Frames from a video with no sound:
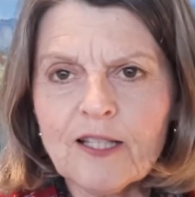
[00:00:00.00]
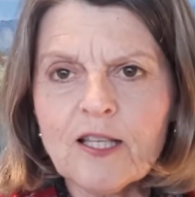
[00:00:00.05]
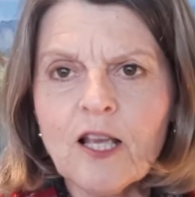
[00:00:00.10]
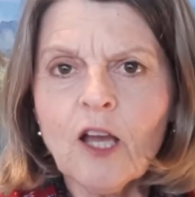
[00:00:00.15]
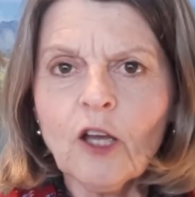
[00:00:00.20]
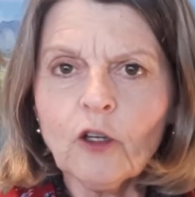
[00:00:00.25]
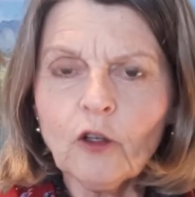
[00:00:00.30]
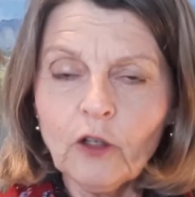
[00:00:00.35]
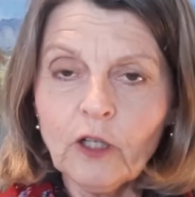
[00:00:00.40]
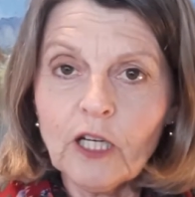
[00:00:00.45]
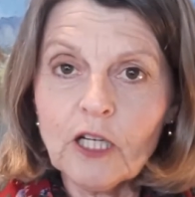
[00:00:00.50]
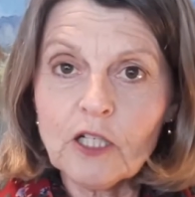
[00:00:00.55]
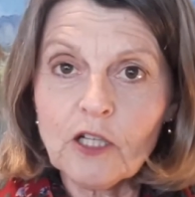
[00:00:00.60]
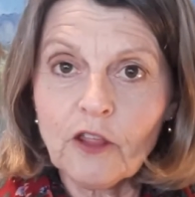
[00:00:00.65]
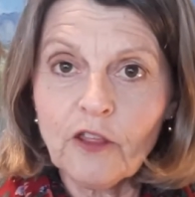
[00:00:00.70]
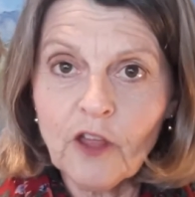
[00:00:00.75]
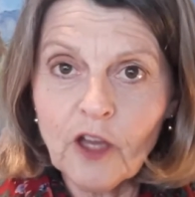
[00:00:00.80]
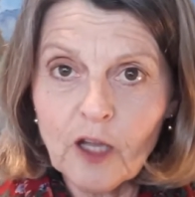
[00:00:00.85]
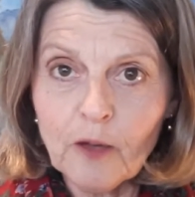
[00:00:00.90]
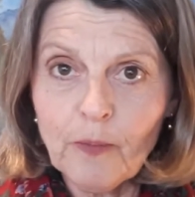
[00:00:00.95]
You need to
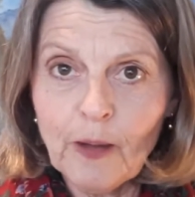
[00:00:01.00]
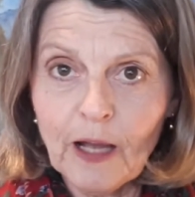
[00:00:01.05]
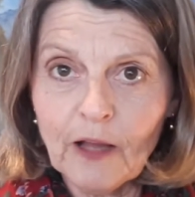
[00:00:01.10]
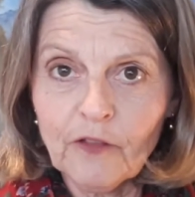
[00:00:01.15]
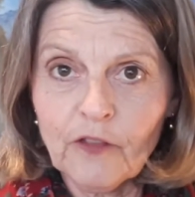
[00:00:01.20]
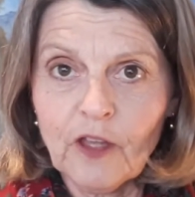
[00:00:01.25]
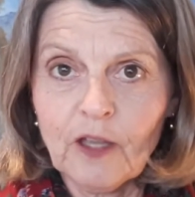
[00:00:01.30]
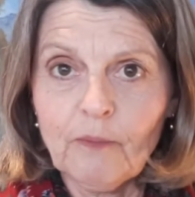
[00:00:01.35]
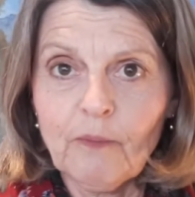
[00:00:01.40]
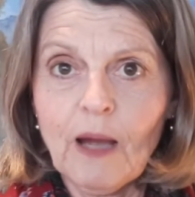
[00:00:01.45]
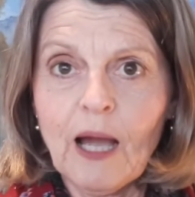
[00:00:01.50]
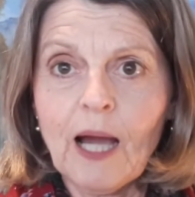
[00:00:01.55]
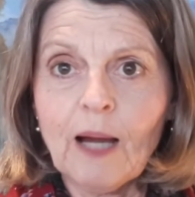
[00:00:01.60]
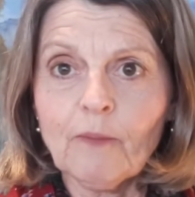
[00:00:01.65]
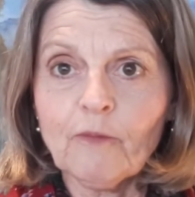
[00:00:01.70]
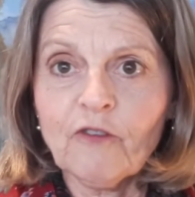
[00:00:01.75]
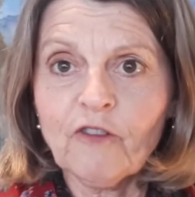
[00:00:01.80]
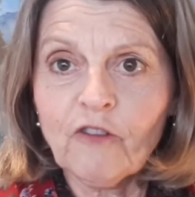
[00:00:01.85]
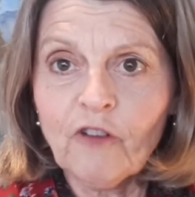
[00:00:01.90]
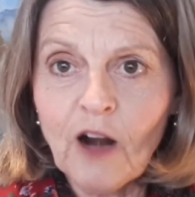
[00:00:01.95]
think about them up
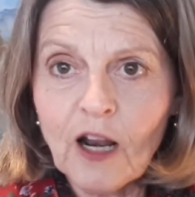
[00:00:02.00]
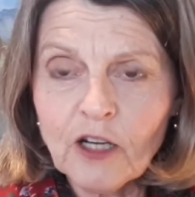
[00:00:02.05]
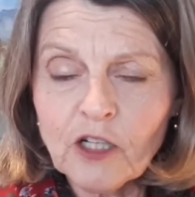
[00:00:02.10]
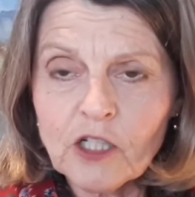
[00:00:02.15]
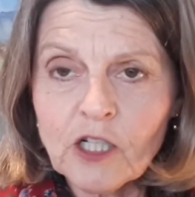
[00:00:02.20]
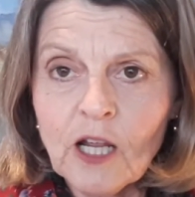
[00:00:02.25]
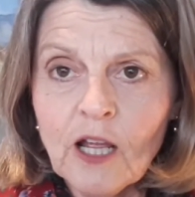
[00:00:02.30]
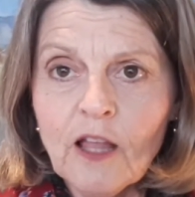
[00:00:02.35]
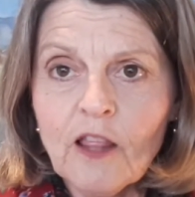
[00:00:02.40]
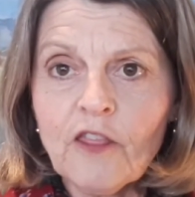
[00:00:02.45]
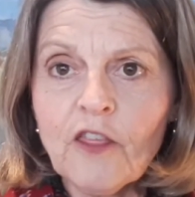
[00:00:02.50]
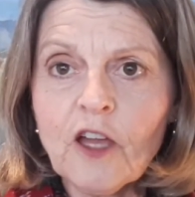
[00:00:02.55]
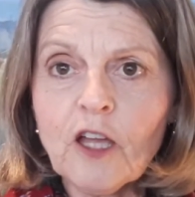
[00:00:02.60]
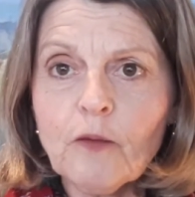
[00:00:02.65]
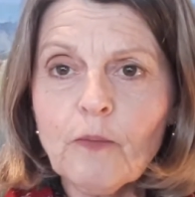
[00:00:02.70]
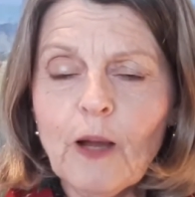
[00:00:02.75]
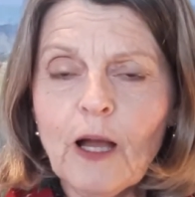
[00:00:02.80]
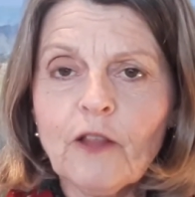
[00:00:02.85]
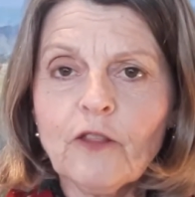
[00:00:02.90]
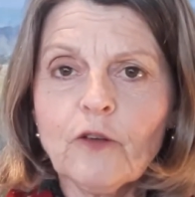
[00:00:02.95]
front, think
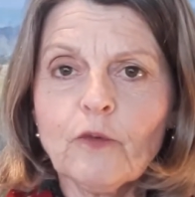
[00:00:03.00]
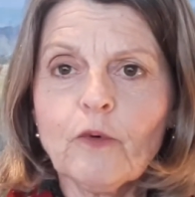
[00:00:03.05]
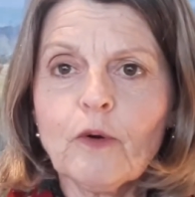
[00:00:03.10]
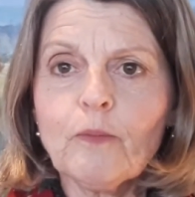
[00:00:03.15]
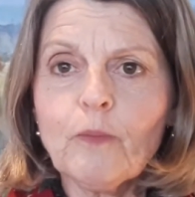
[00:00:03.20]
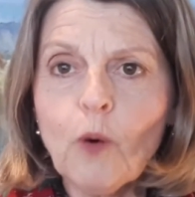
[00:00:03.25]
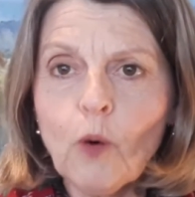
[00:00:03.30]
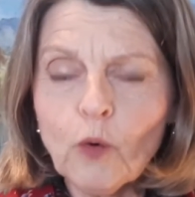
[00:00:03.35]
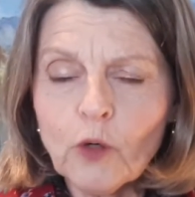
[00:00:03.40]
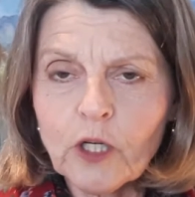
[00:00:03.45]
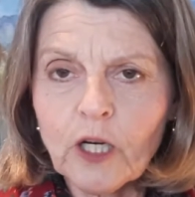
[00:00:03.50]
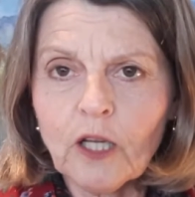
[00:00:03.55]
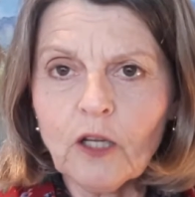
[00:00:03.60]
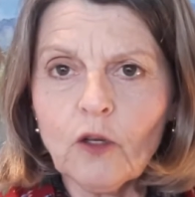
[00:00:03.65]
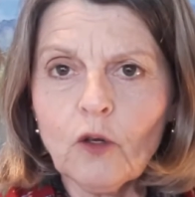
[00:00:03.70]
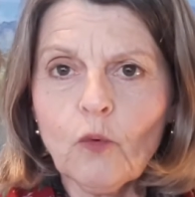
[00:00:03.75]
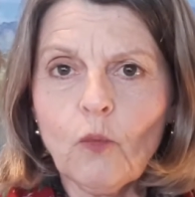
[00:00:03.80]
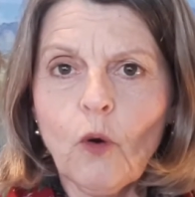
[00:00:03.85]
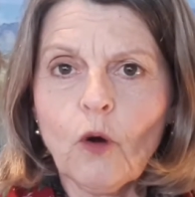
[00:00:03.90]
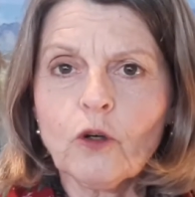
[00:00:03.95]
about the reporting you
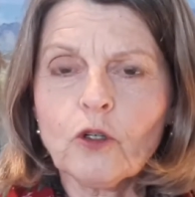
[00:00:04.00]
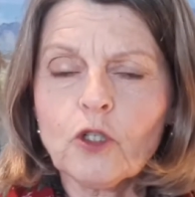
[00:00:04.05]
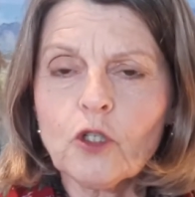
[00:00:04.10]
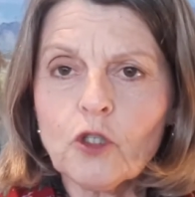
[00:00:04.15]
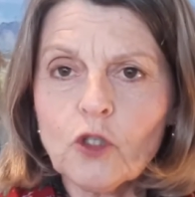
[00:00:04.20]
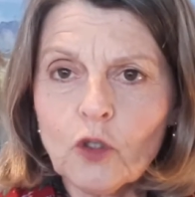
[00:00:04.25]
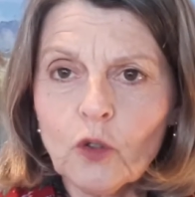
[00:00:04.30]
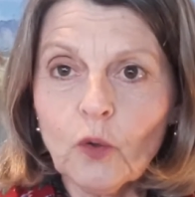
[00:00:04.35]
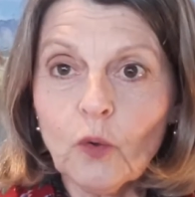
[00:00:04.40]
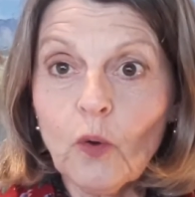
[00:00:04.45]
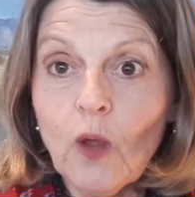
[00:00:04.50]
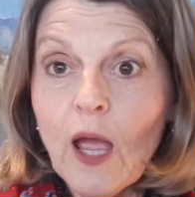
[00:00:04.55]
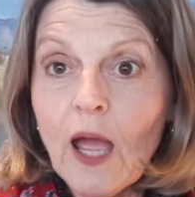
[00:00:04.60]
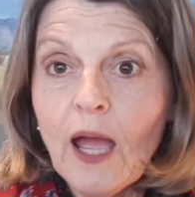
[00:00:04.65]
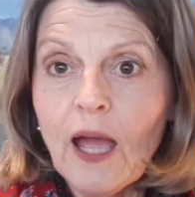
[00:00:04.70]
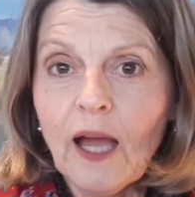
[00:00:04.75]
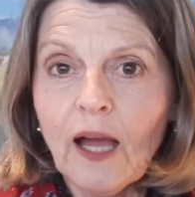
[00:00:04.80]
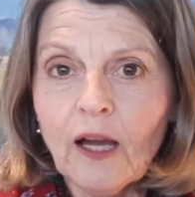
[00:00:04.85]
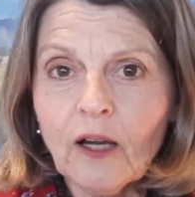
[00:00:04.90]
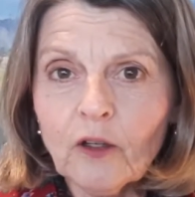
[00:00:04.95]
want to do,
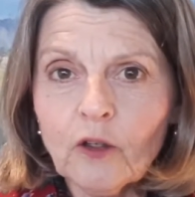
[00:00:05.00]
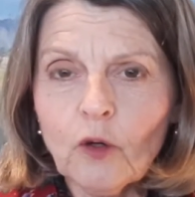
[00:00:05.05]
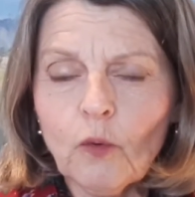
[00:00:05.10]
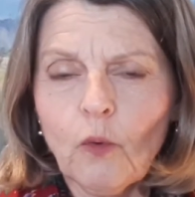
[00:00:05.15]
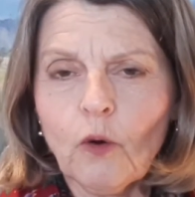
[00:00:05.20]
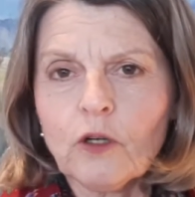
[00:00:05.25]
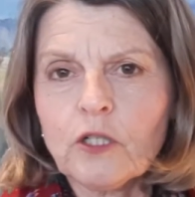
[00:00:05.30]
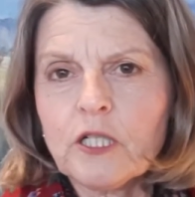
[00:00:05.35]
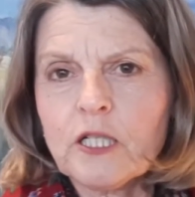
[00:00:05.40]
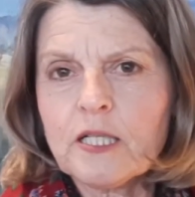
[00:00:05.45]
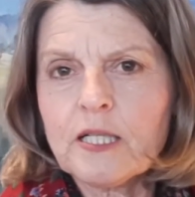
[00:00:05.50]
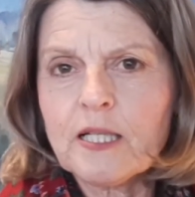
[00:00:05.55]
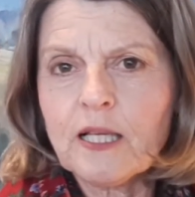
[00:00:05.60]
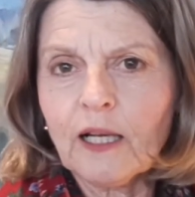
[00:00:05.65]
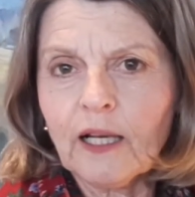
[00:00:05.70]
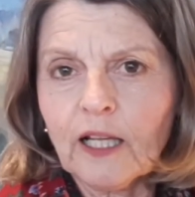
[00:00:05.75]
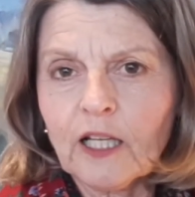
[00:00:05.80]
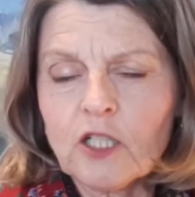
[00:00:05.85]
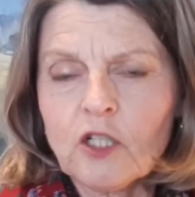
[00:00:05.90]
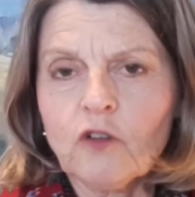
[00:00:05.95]
how you want to
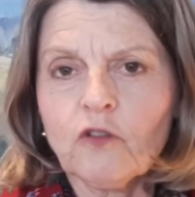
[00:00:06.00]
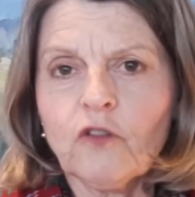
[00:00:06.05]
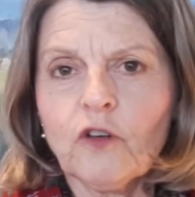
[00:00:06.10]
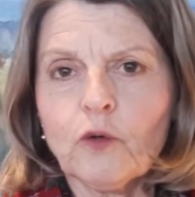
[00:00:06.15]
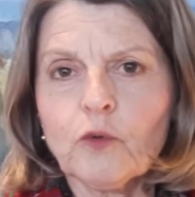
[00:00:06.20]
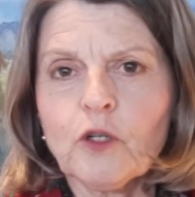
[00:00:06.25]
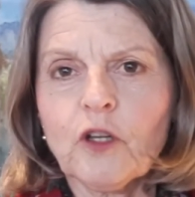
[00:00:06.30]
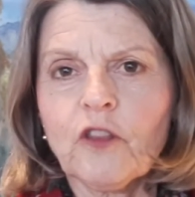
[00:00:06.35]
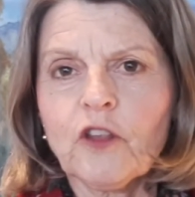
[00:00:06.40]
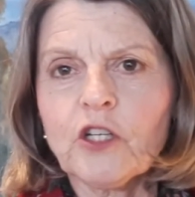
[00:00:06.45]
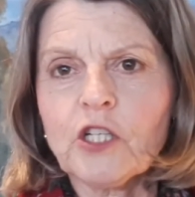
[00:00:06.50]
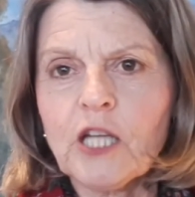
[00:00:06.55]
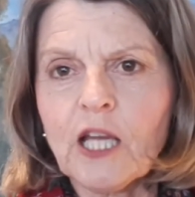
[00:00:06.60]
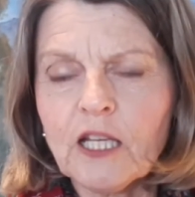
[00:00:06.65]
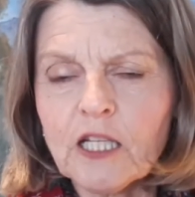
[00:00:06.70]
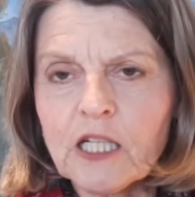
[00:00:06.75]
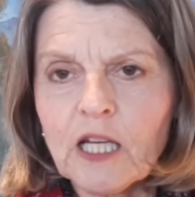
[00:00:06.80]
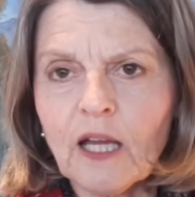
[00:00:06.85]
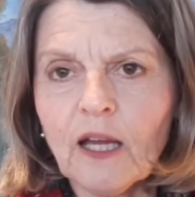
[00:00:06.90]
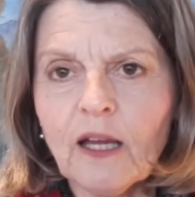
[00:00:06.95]
select and filter the
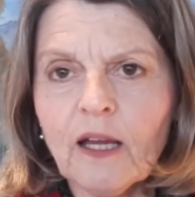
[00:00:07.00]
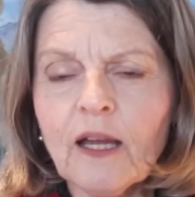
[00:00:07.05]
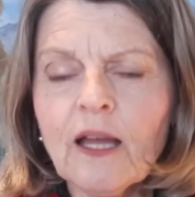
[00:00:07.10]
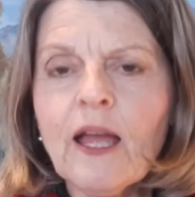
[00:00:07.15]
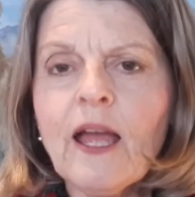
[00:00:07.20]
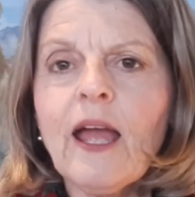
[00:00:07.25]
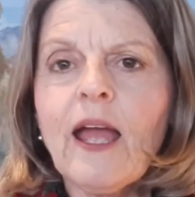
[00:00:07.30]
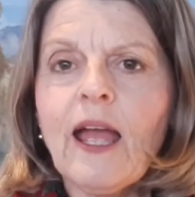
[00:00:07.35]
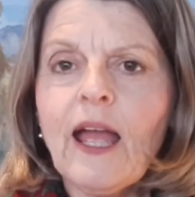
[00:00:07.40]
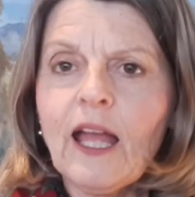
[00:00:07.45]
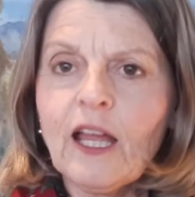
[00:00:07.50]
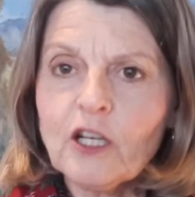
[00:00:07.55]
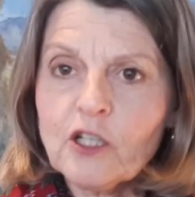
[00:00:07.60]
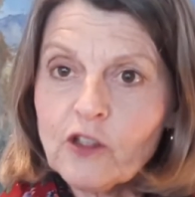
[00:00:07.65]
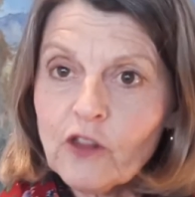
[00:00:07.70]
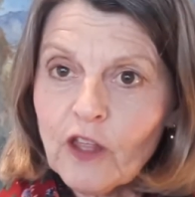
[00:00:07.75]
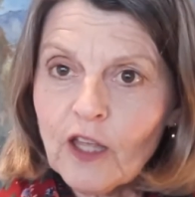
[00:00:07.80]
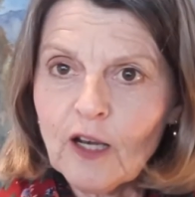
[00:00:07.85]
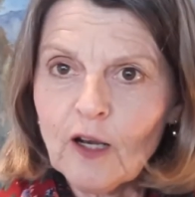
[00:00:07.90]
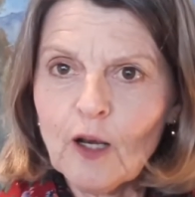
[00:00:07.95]
data, and
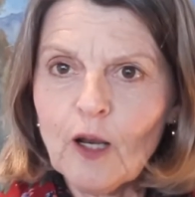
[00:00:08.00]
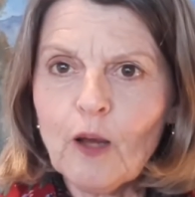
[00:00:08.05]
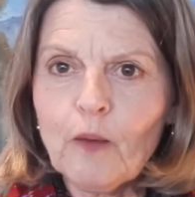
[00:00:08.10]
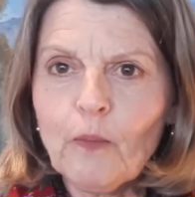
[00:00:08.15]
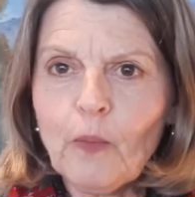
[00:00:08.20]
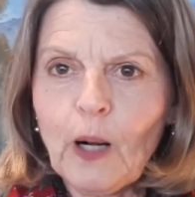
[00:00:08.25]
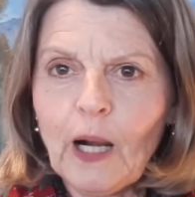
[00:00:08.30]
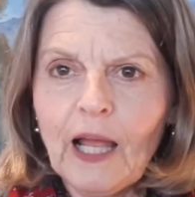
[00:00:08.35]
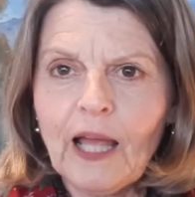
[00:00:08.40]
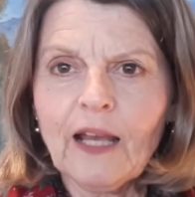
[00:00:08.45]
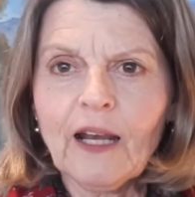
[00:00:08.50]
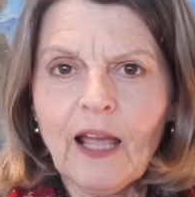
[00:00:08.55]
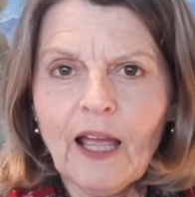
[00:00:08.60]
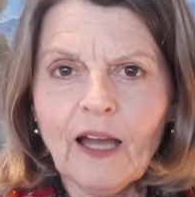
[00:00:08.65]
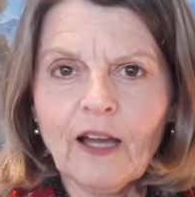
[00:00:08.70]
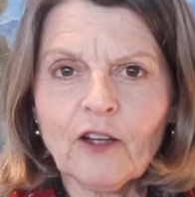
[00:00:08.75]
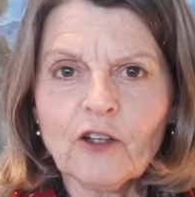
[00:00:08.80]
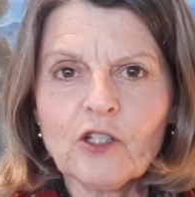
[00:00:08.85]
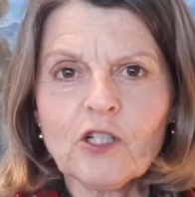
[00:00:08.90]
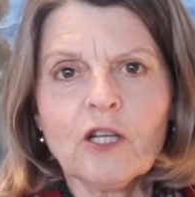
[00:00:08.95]
then plan
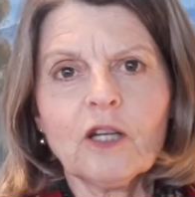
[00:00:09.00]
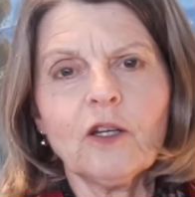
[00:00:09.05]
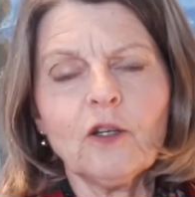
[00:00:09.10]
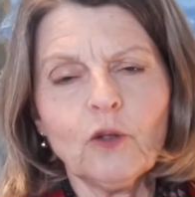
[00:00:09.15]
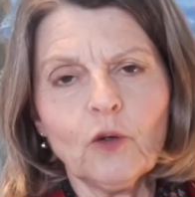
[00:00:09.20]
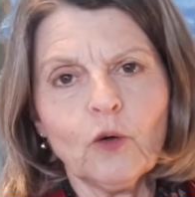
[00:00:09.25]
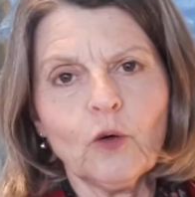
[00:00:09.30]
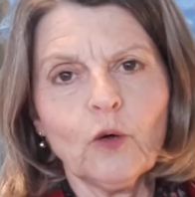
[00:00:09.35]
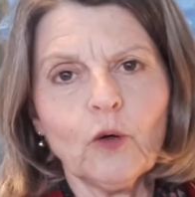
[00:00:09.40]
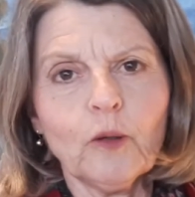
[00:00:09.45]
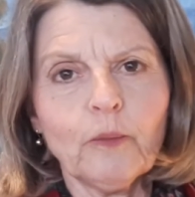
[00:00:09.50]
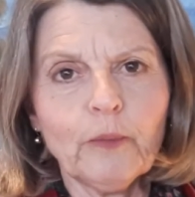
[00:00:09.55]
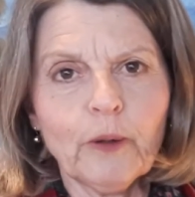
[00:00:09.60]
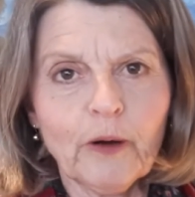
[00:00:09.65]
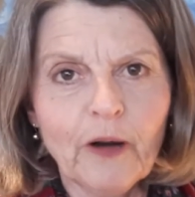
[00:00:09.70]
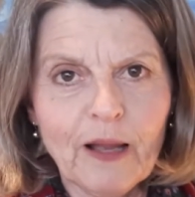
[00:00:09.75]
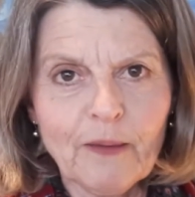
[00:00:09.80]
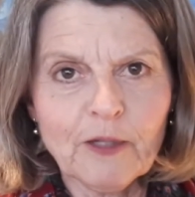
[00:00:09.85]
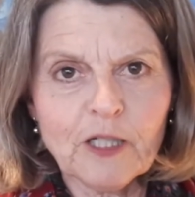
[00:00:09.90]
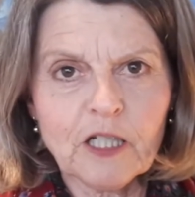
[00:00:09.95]
out your
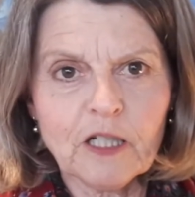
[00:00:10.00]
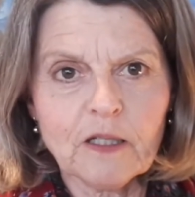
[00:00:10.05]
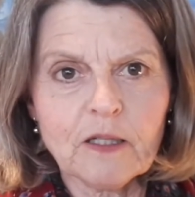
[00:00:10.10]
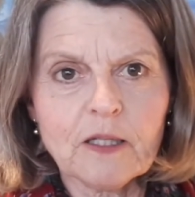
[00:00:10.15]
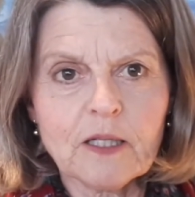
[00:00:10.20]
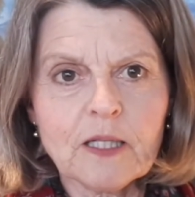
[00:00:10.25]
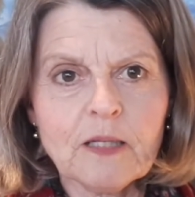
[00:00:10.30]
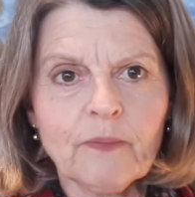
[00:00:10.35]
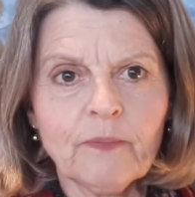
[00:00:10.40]
parameters.